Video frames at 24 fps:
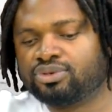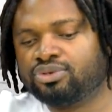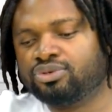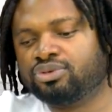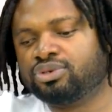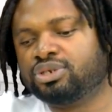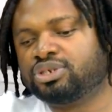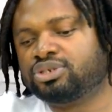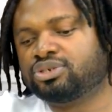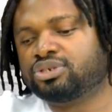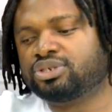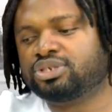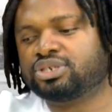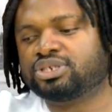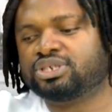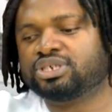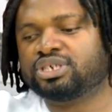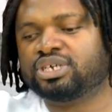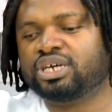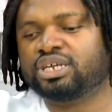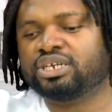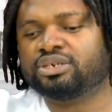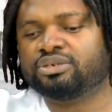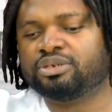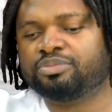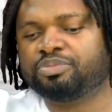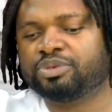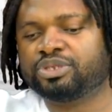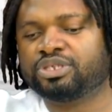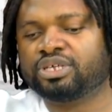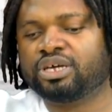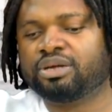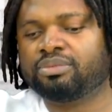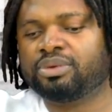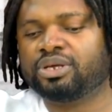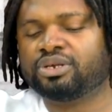You know, they just sing and they
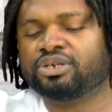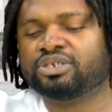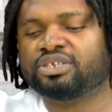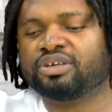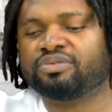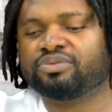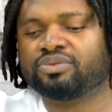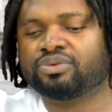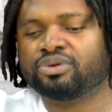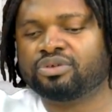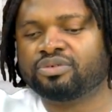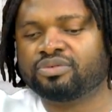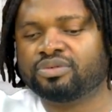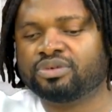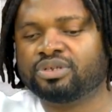repeat and let us have a world of